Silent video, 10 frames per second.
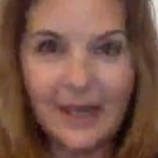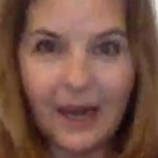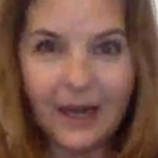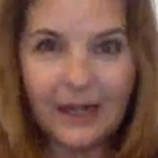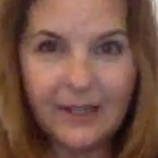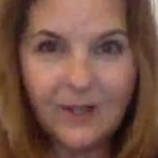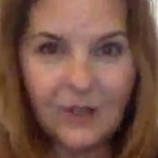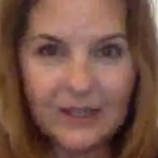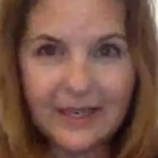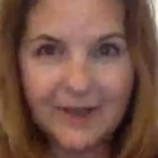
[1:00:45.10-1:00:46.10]
uh,
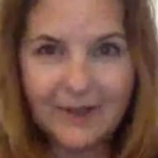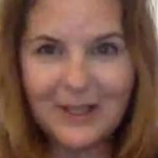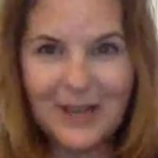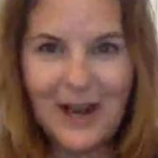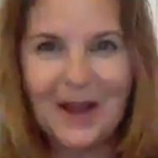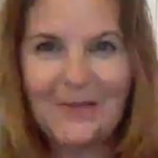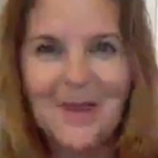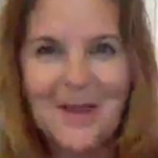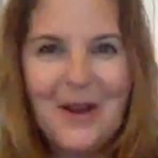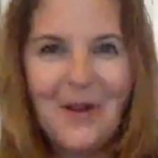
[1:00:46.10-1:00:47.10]
Eastern Standard Time,
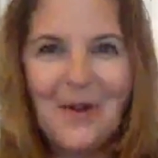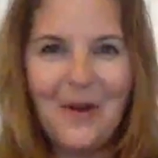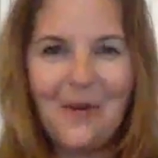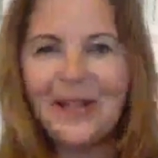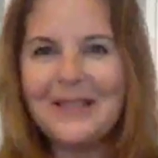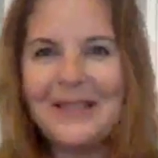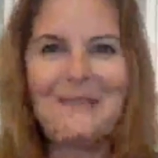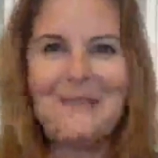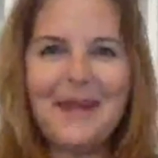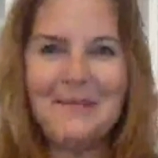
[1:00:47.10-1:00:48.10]
or what does
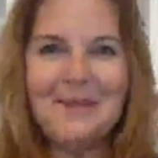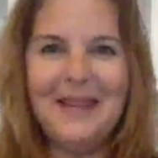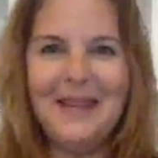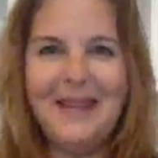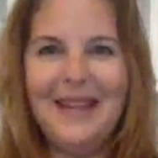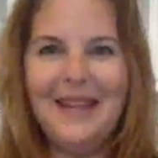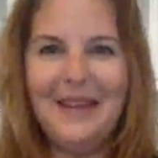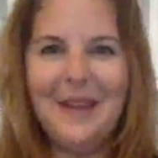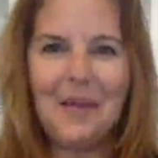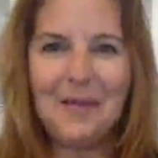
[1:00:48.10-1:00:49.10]
that make me
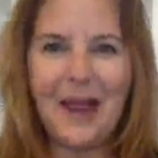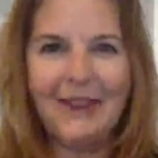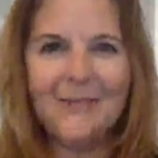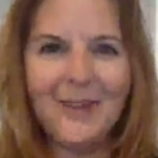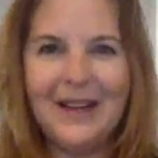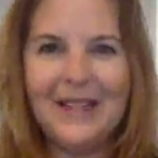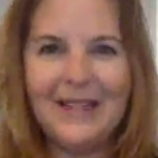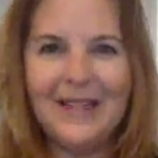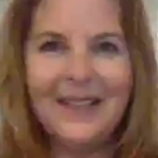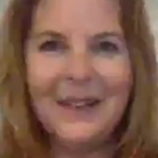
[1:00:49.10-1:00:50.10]
in? Uh, I have
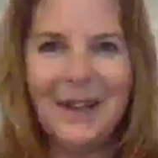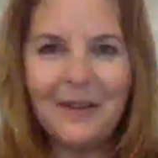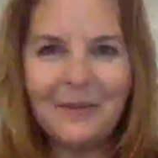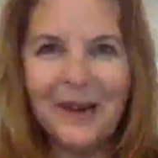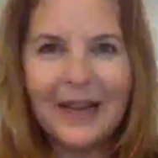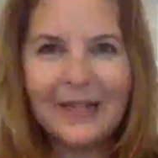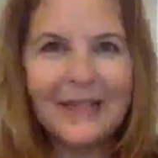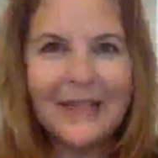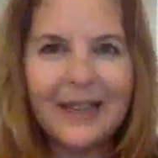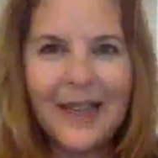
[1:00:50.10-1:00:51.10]
friends in in France
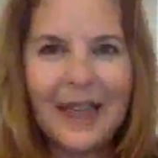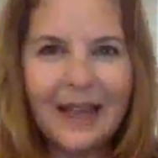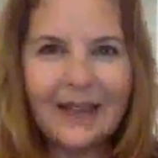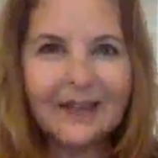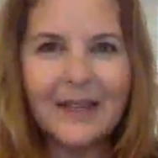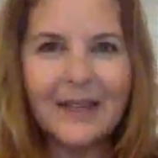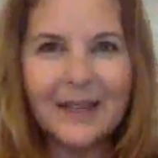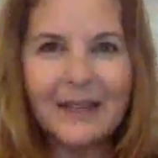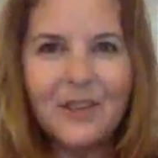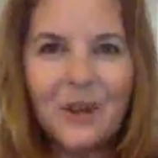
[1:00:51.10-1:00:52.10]
and and uh,
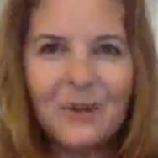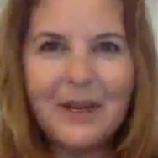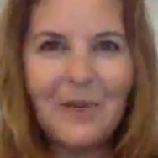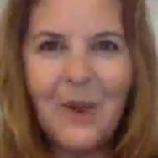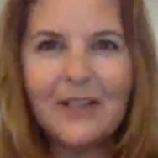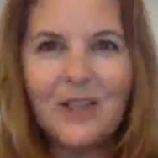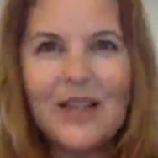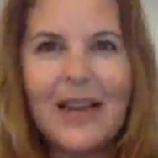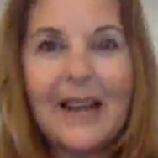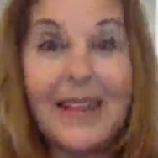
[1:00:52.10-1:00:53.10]
Germany
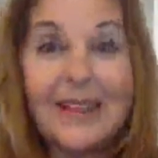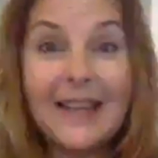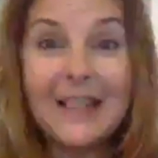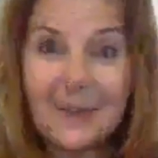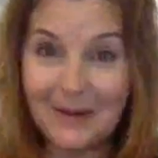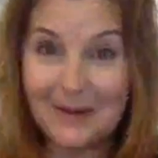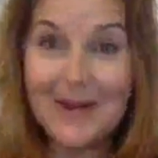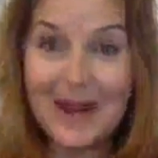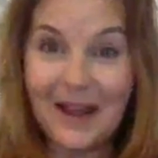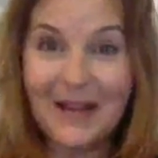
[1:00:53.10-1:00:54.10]
watching. I think that's about
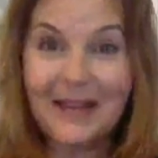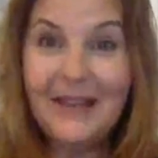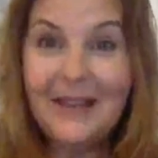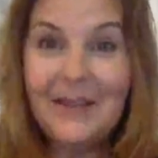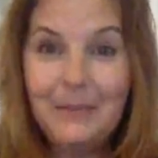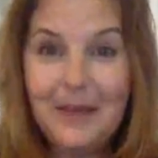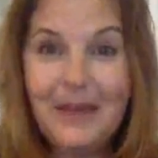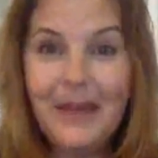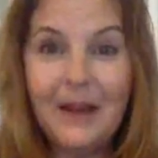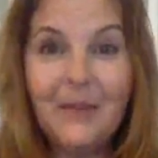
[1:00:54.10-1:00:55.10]
9
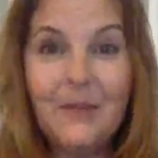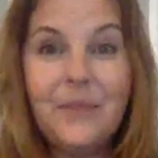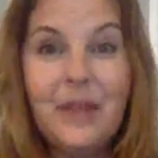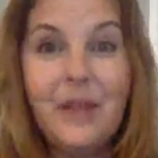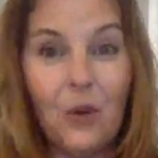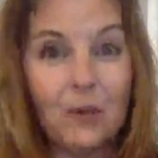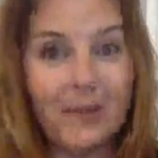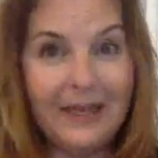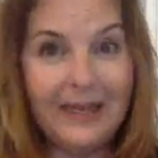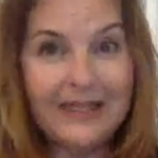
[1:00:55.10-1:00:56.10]
p.m.
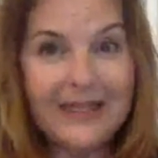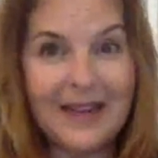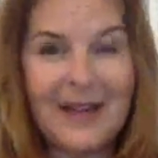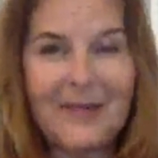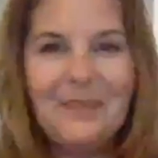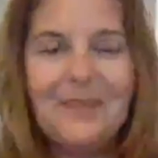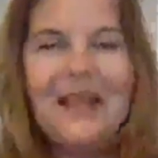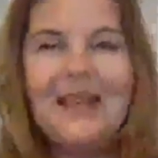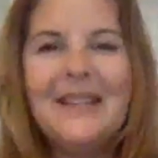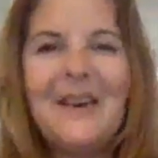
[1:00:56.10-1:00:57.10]
European time.
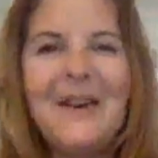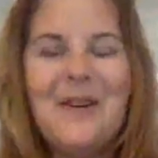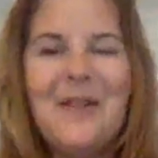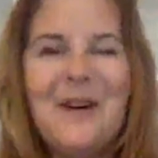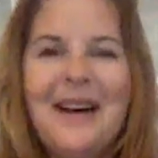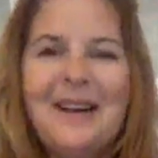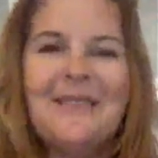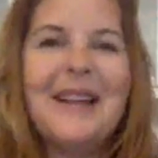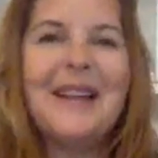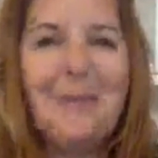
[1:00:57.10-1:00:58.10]
So uh,
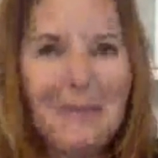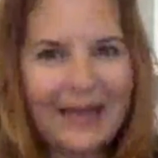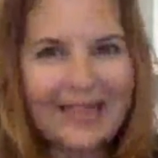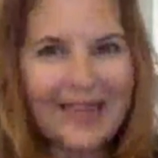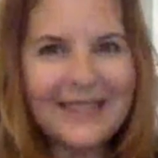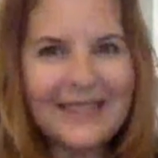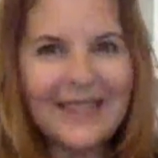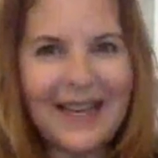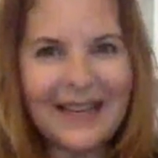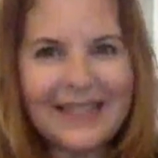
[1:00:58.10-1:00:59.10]
come back next
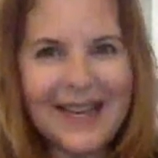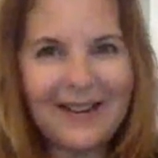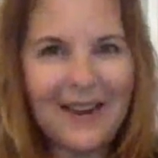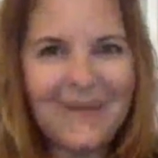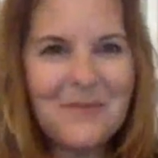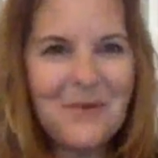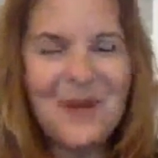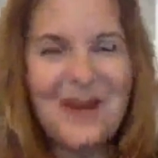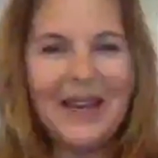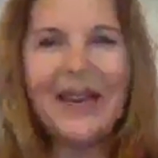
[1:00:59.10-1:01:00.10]
next Saturday
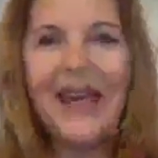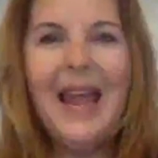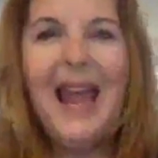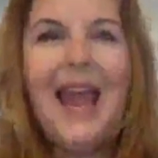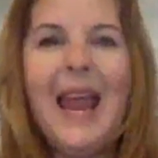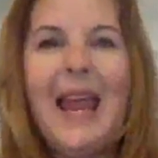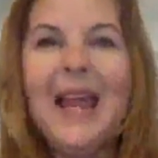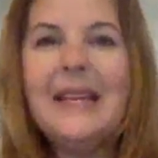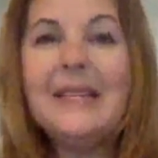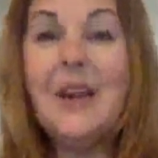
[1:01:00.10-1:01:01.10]
morning,
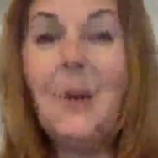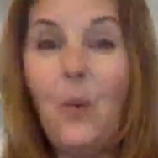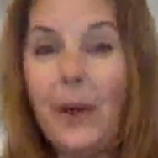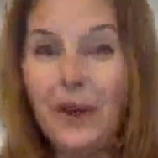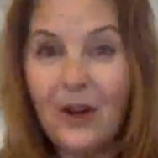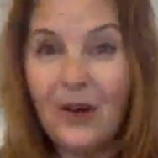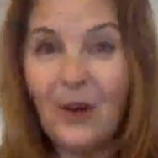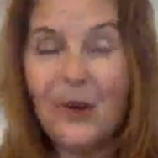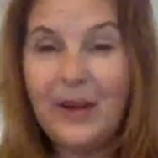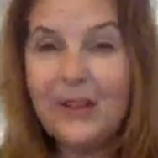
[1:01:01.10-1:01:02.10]
and we're
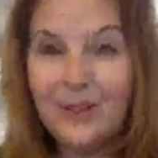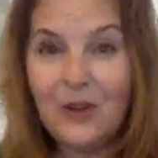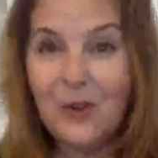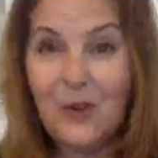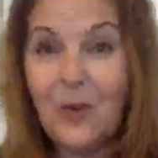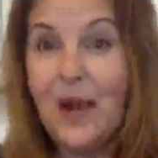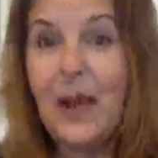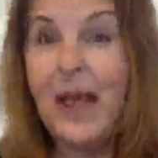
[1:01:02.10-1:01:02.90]
going to